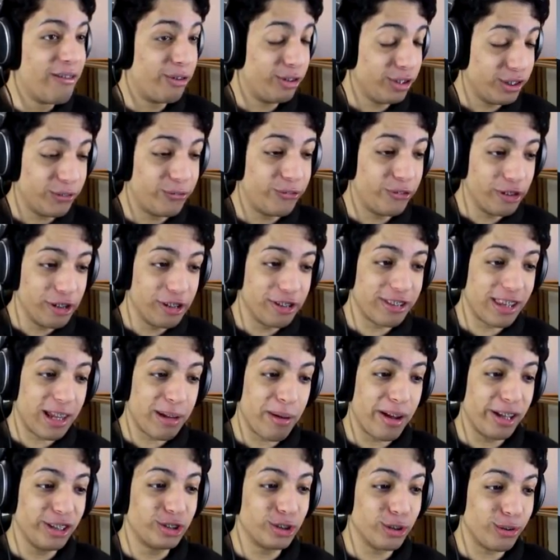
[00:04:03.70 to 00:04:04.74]
For the first time
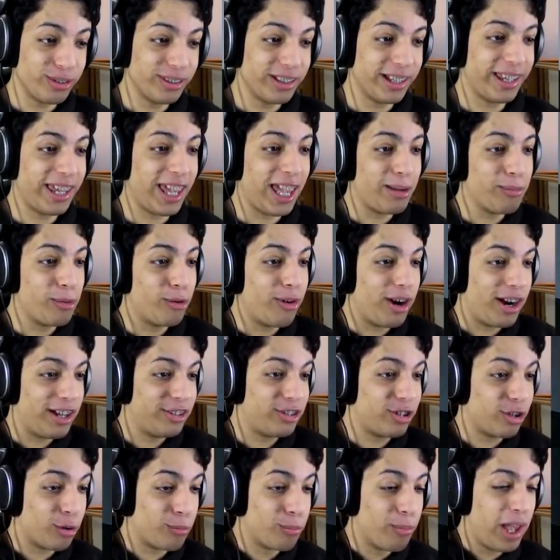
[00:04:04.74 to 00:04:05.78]
I joined the game. Alright,
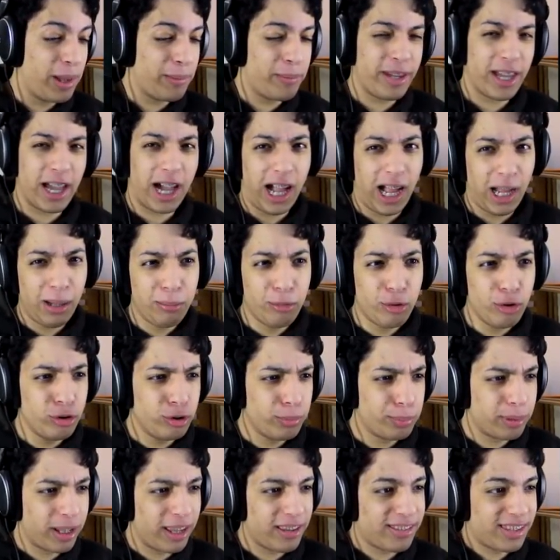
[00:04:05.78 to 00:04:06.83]
so maybe I'm going to
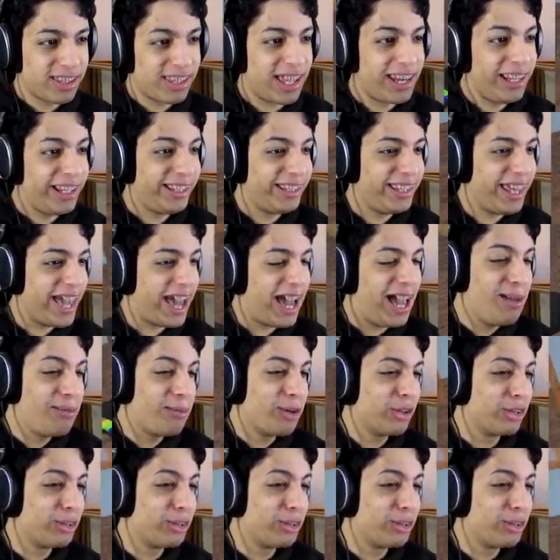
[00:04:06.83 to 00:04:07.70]
play as the daddy? Yeah, I'm